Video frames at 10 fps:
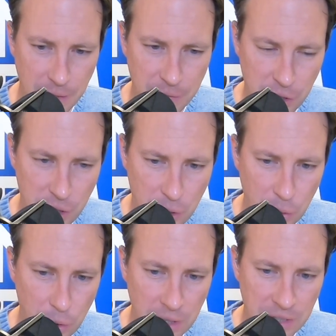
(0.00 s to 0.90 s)
If
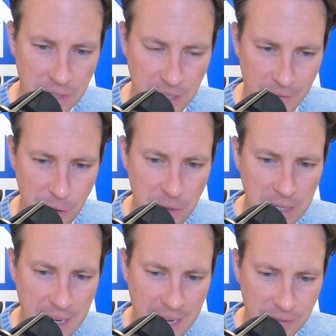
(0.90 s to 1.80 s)
school, listen, if you
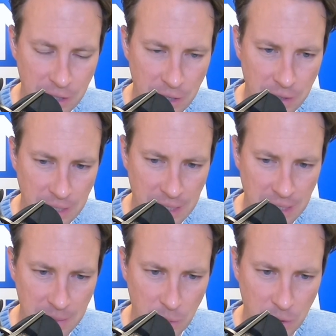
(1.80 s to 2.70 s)
didn't have to go to
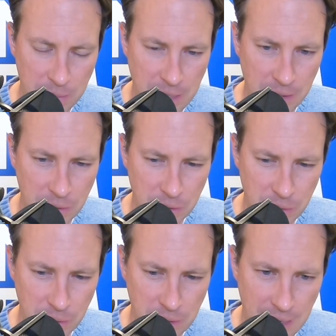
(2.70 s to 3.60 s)
any more medical
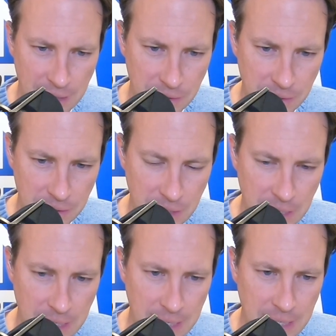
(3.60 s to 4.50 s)
school classes,
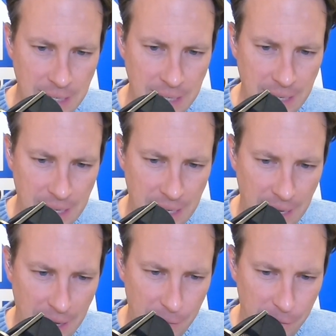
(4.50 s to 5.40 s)

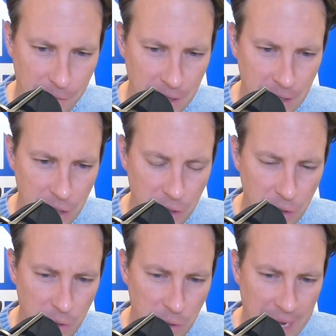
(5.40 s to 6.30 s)
if
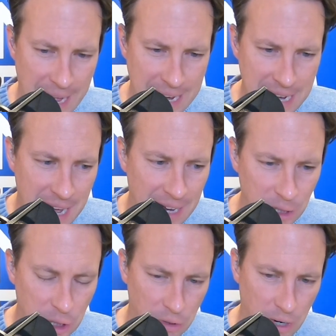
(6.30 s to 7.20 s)
you had
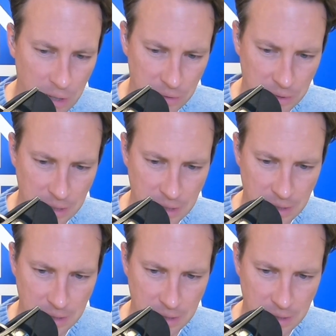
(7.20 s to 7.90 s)
not struggled